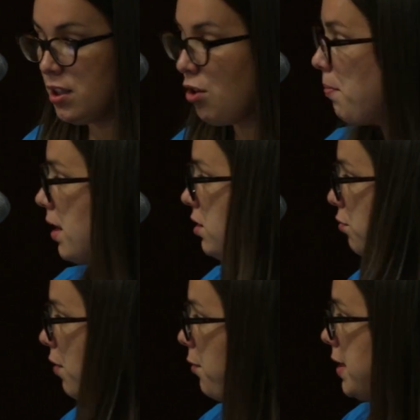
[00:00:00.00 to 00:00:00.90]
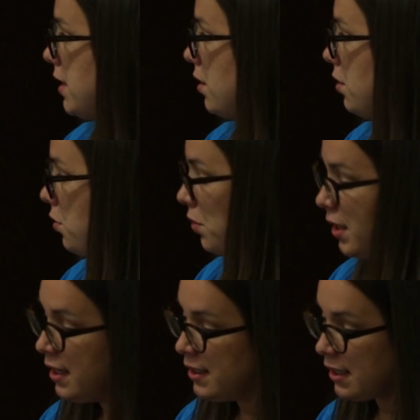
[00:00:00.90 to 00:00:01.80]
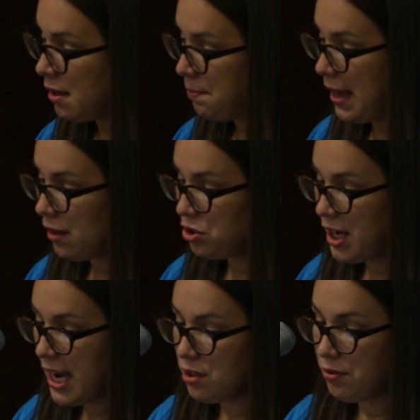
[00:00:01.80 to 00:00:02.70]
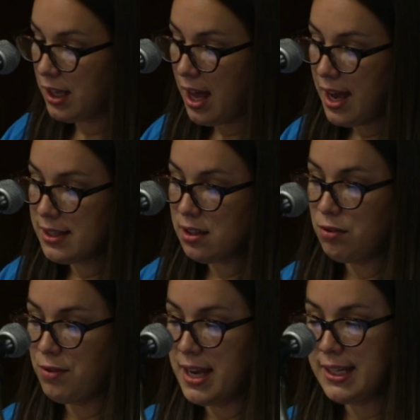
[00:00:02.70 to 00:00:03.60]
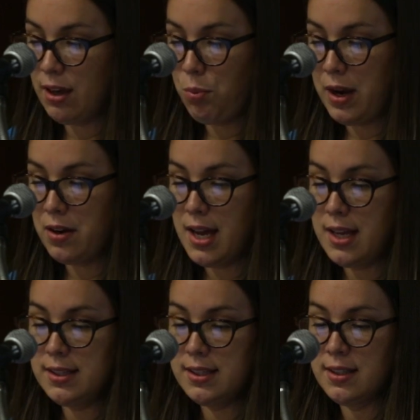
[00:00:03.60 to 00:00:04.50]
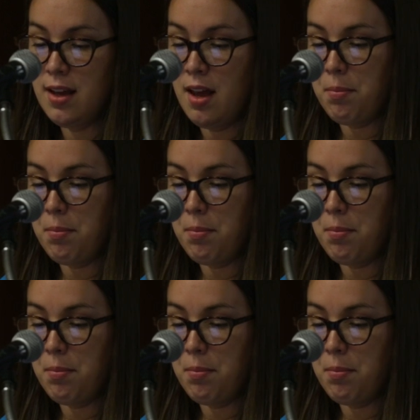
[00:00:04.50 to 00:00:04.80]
So much of what we do to compel change relies on raising awareness.